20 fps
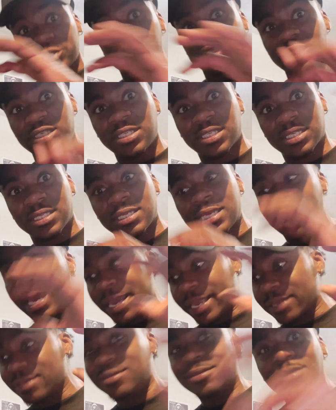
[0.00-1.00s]
season.
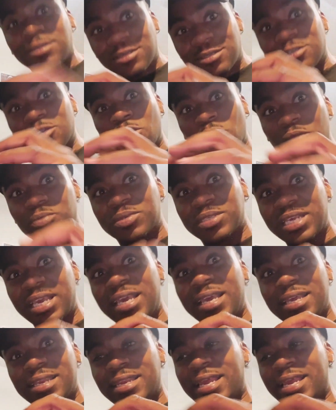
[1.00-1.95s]
Like, you know what I'm saying?